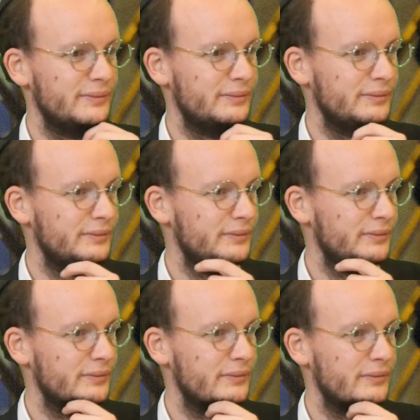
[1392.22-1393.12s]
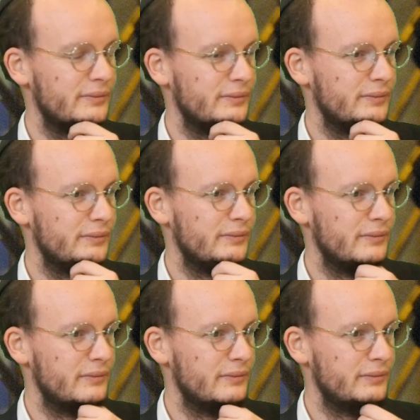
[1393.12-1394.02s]
Now,
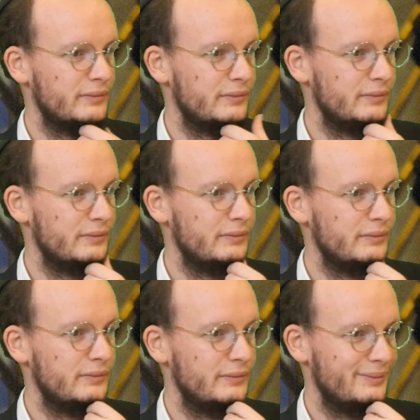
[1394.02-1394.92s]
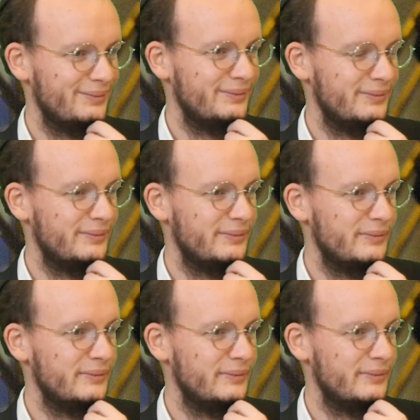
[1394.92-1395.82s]
they want to clean themselves
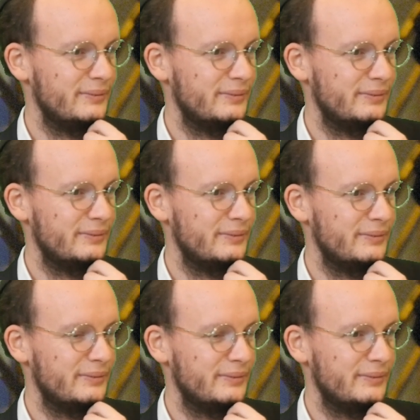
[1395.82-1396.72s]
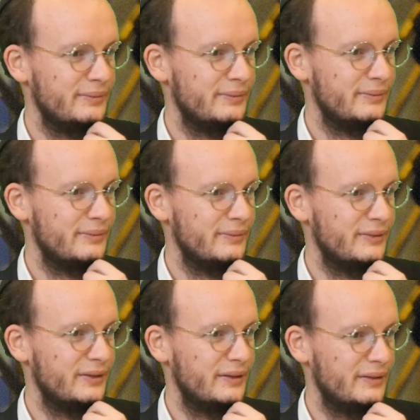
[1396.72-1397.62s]
and put the
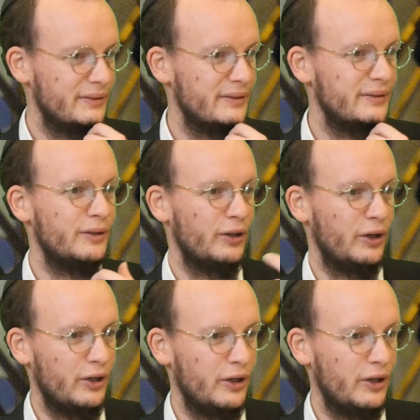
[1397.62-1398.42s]
floor on us.